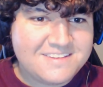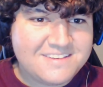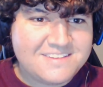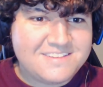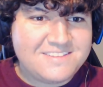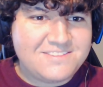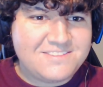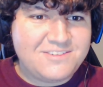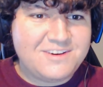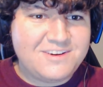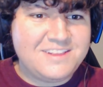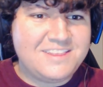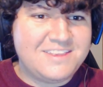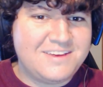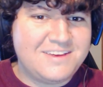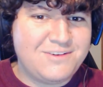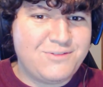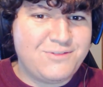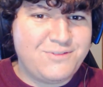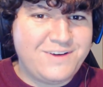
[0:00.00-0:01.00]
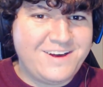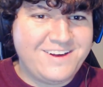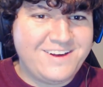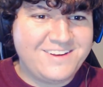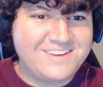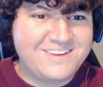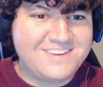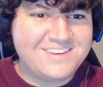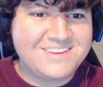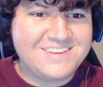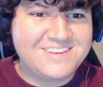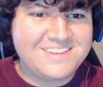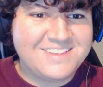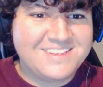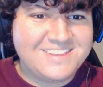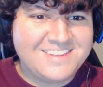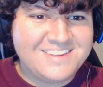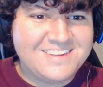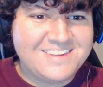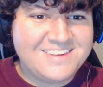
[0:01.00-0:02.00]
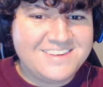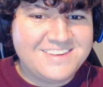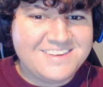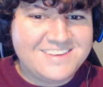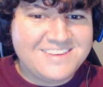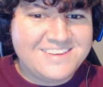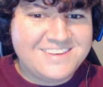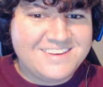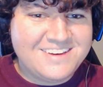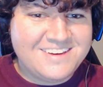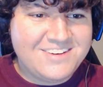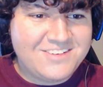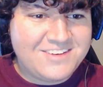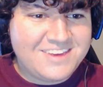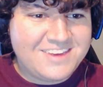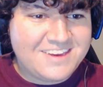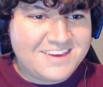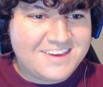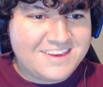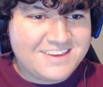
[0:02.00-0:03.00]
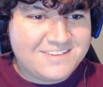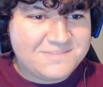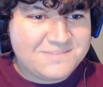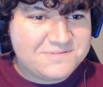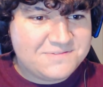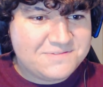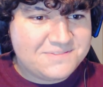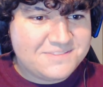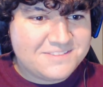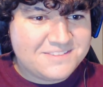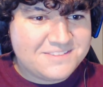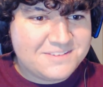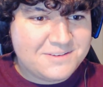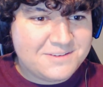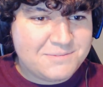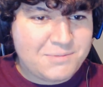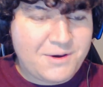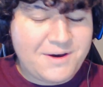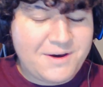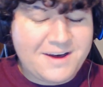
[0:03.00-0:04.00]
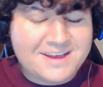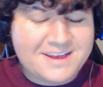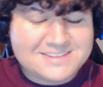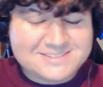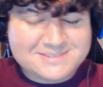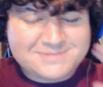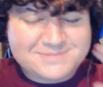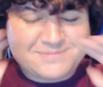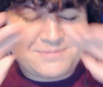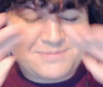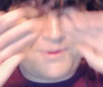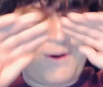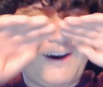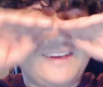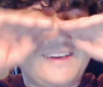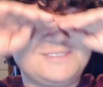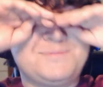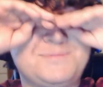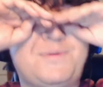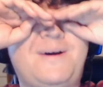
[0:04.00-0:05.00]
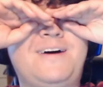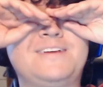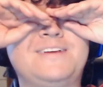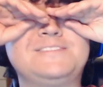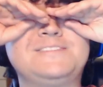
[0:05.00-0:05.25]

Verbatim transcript: What the fuck? Okay. Pause. Pause. Pause.